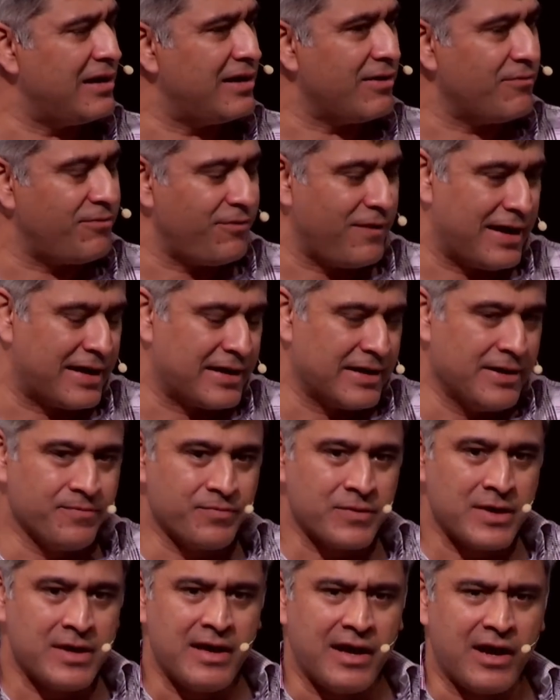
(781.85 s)
In fact,
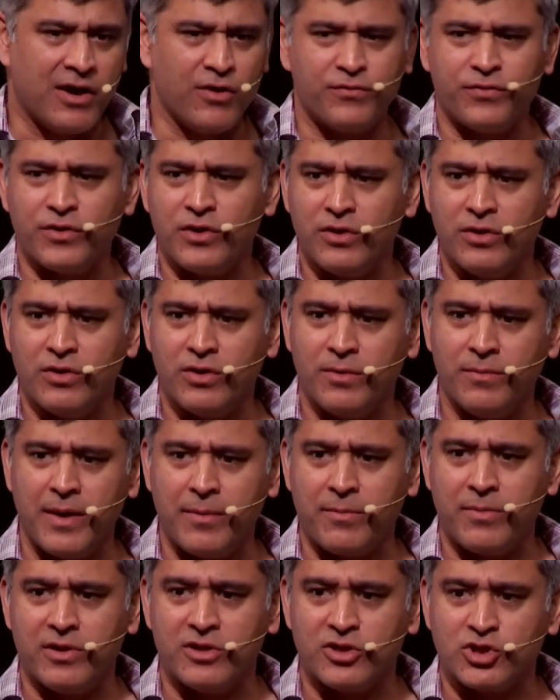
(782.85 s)
I don't know if you
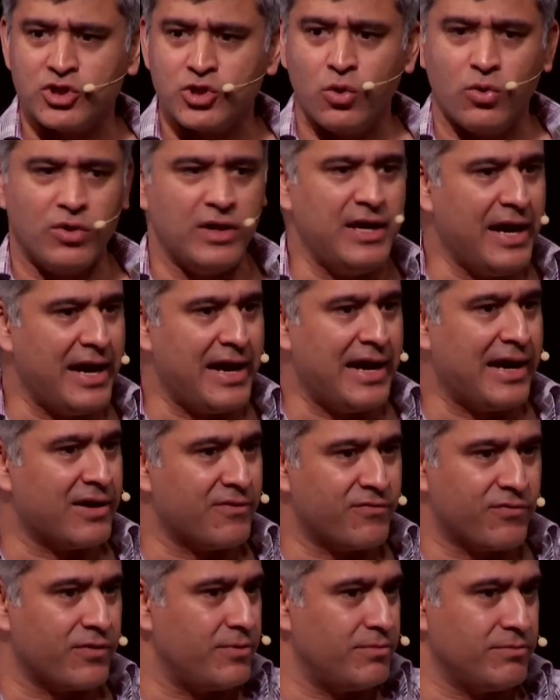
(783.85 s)
remember the Sony hack
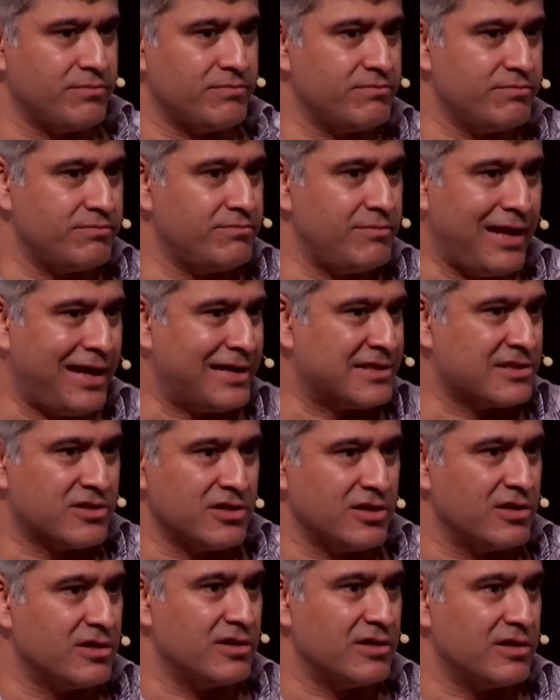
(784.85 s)
from last
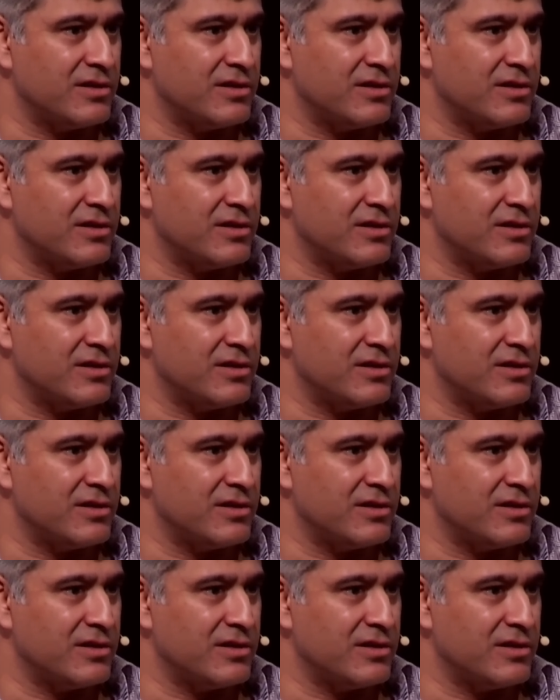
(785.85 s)
year.